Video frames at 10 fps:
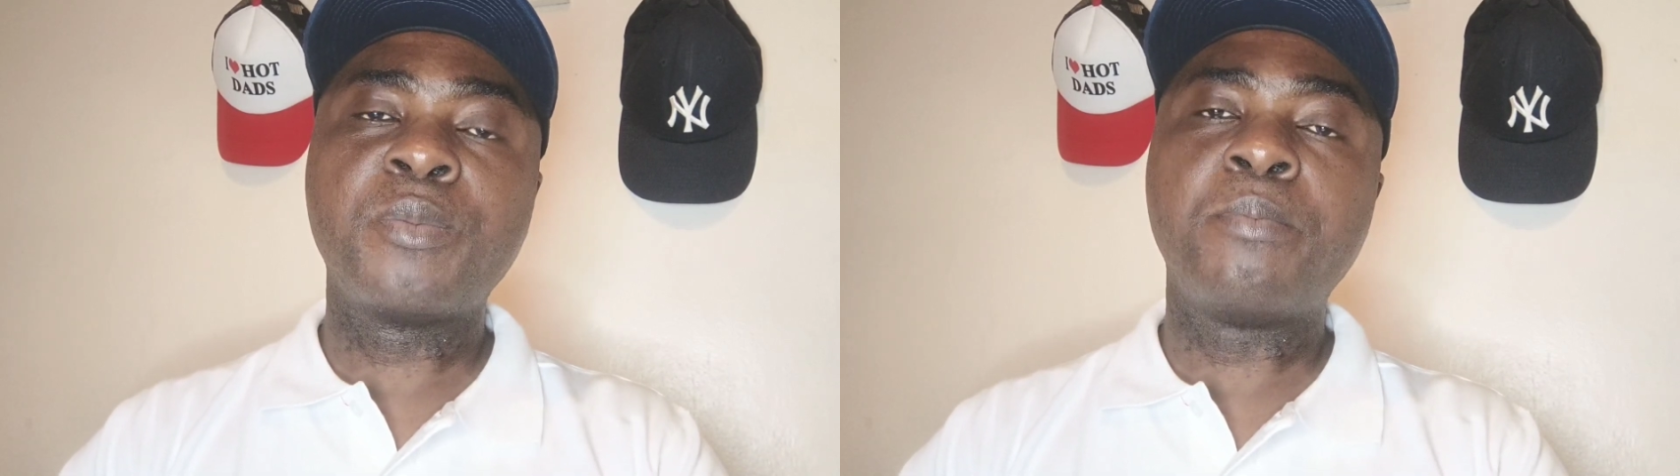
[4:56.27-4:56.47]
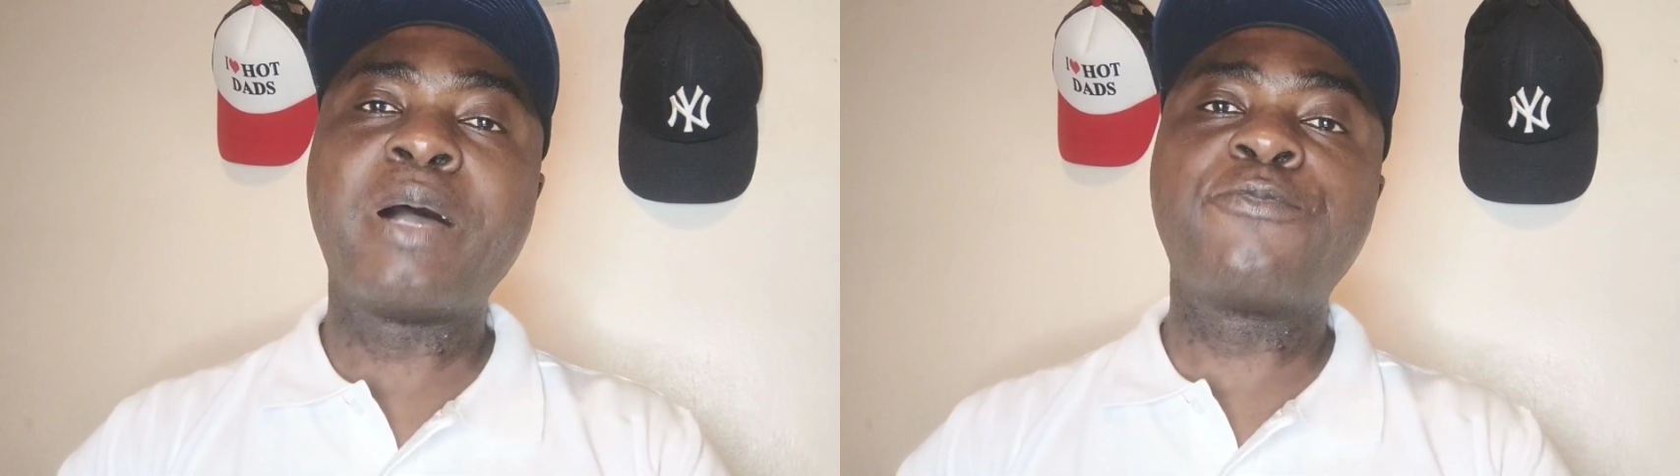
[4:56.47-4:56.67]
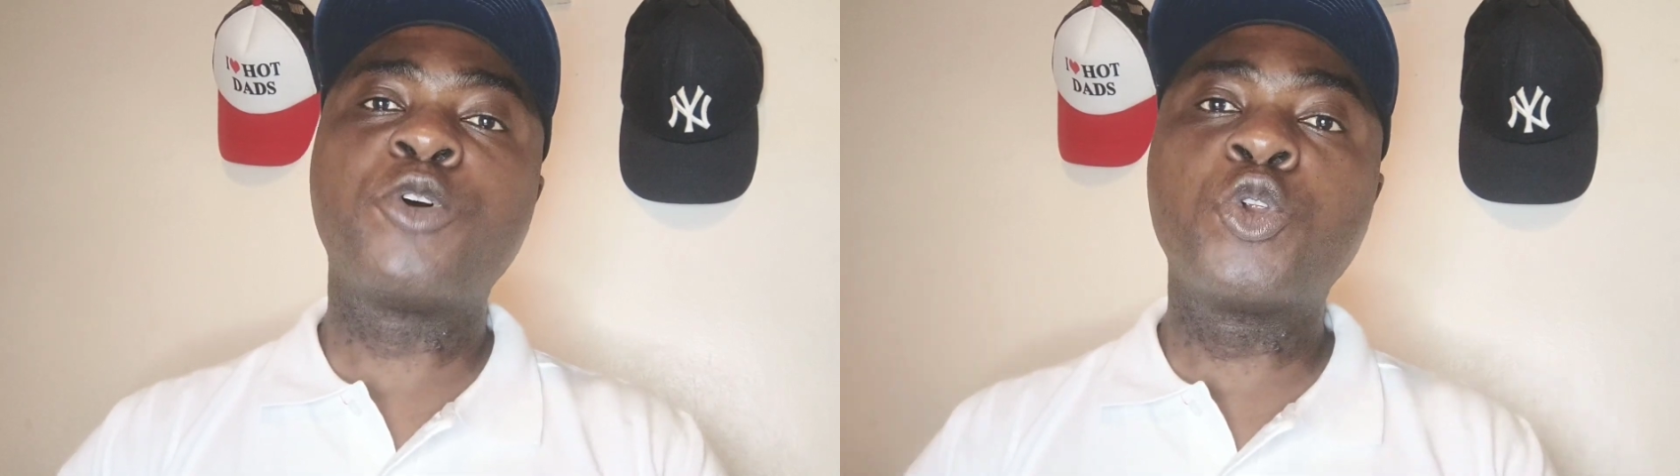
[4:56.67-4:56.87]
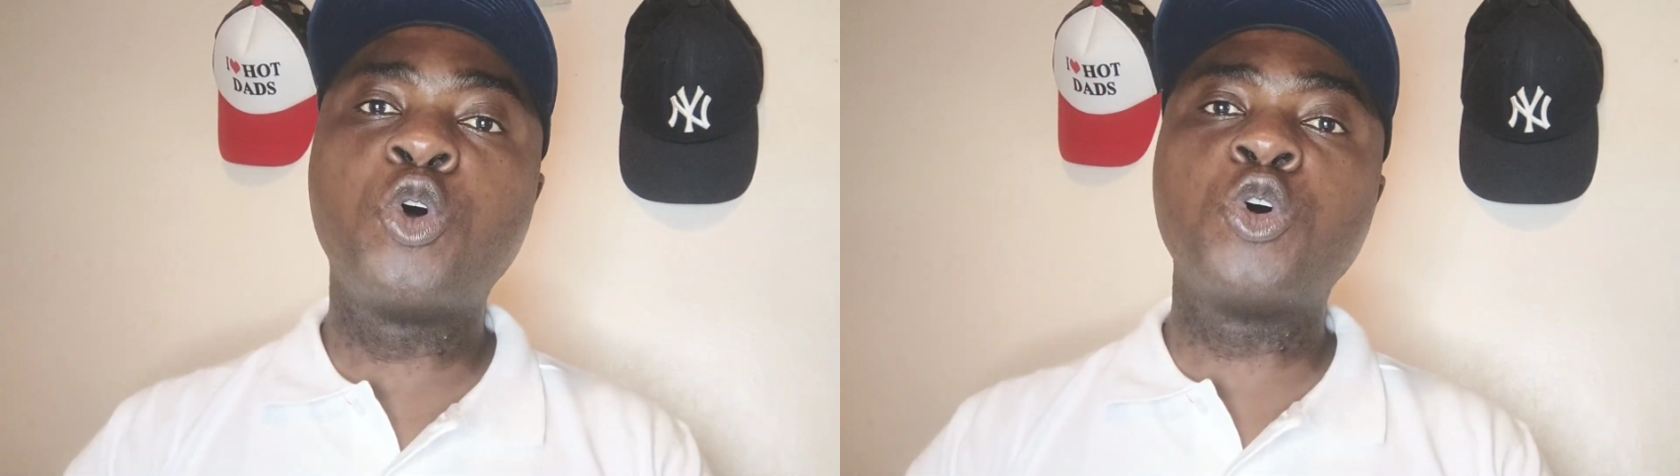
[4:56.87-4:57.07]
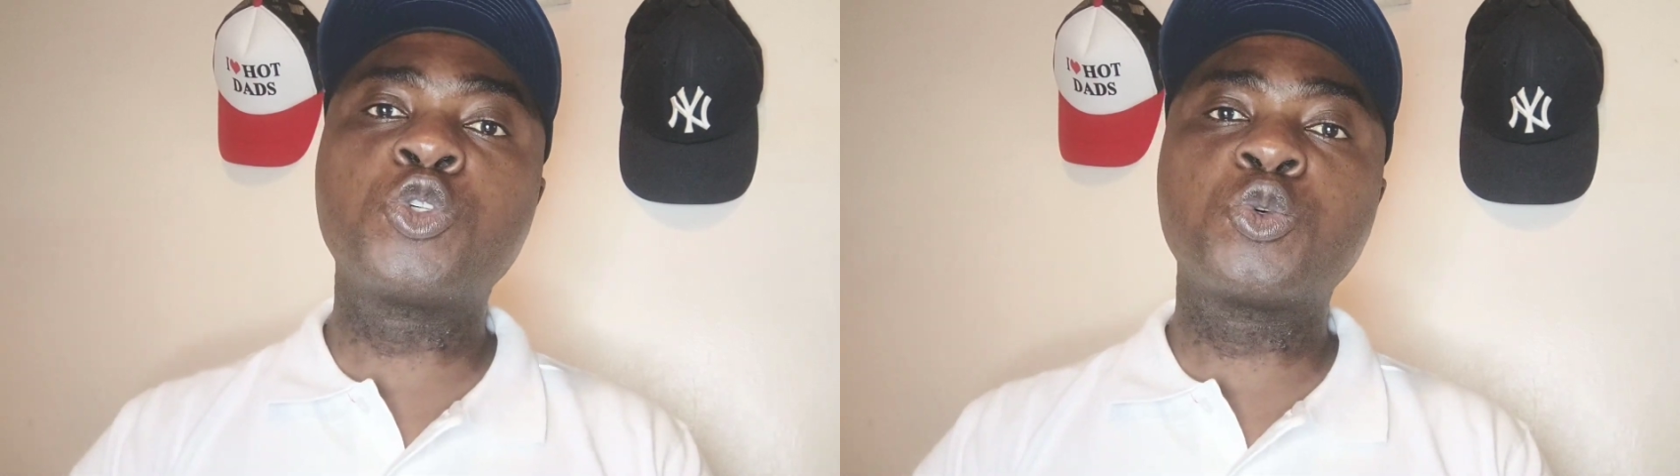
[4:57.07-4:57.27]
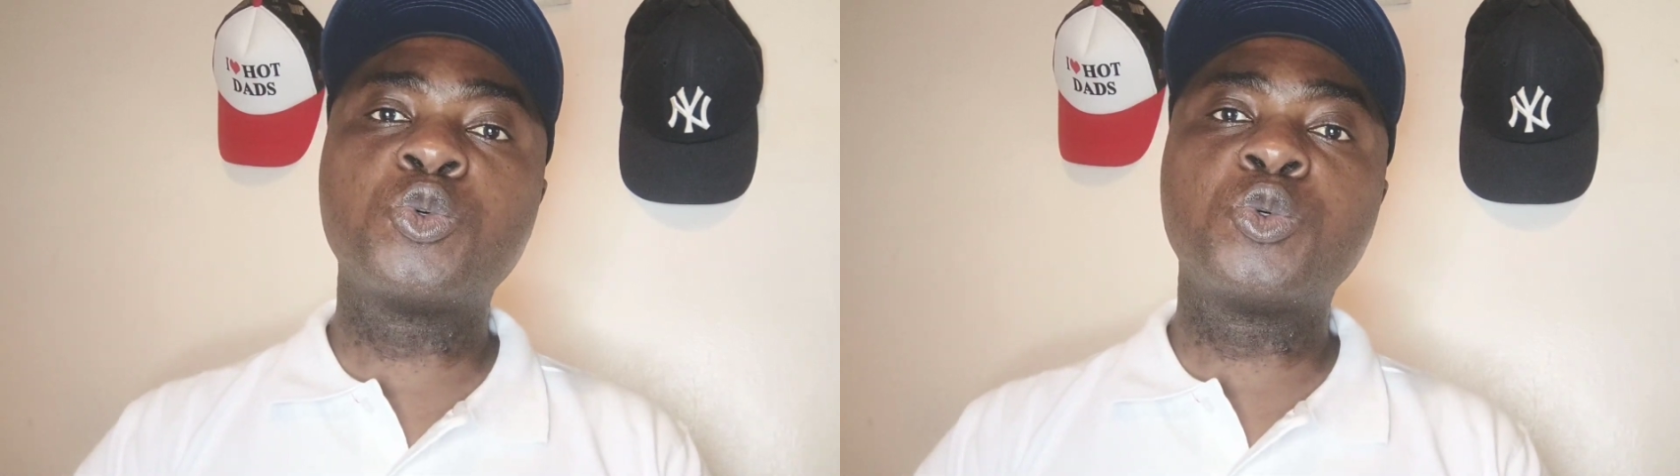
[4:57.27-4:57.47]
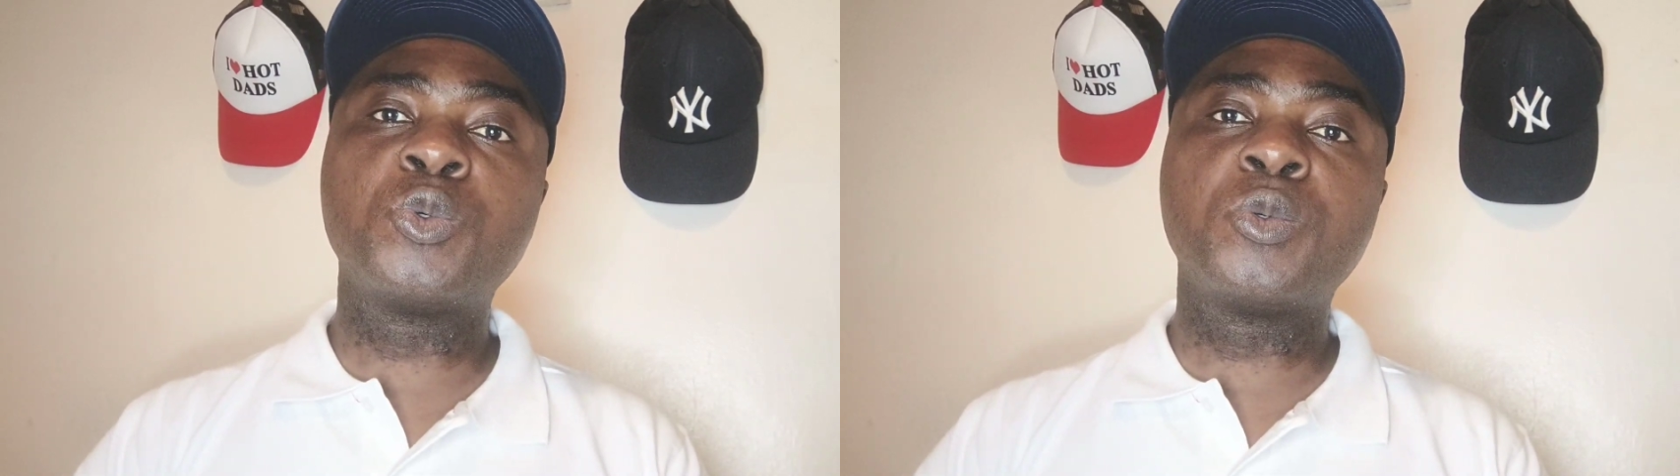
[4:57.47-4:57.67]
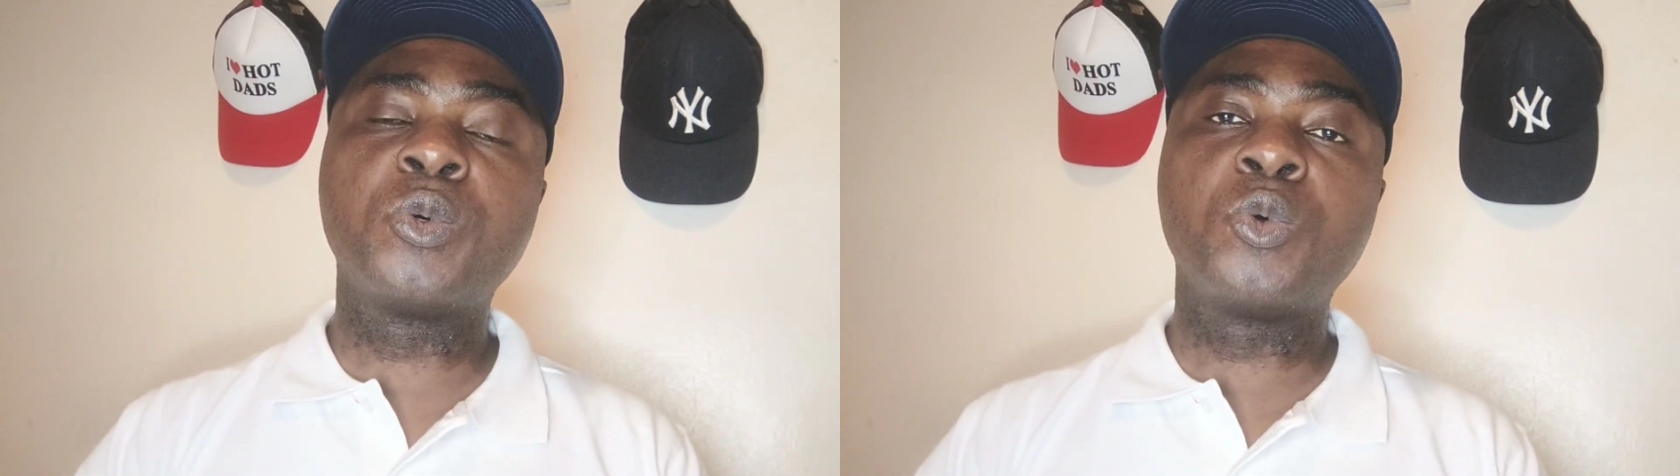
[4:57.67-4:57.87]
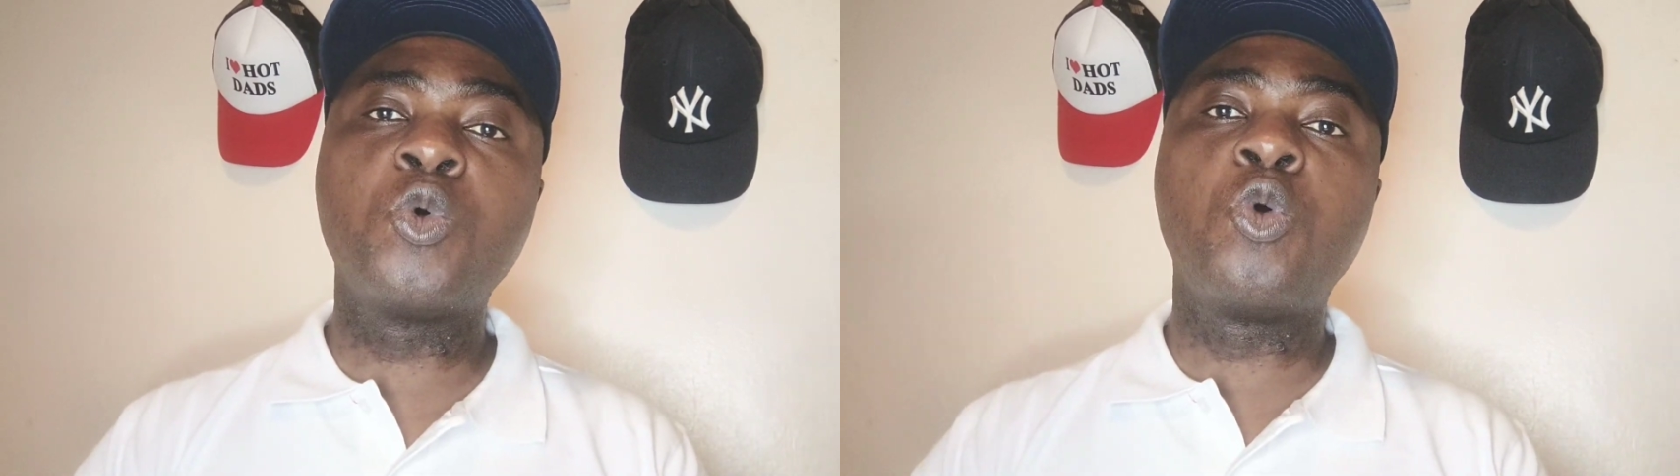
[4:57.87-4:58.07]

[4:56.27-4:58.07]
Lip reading: But for those who